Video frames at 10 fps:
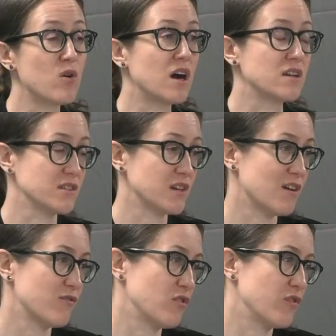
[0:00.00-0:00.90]

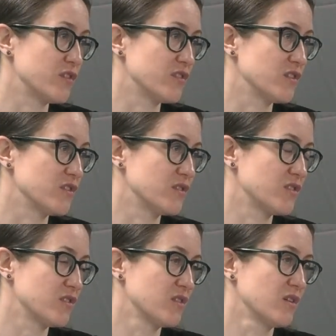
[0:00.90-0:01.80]
undercover
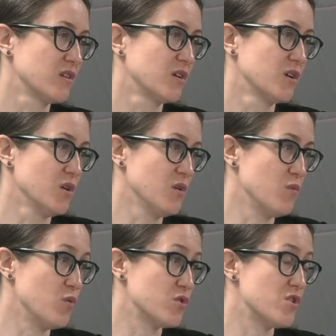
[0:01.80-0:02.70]
officers
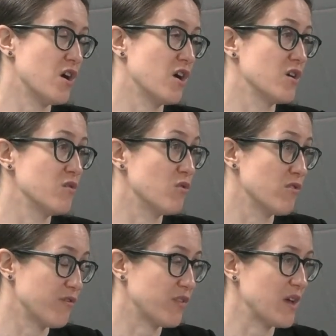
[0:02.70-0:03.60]
would know, or
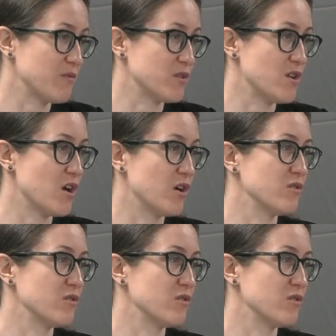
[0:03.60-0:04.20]
if they would know,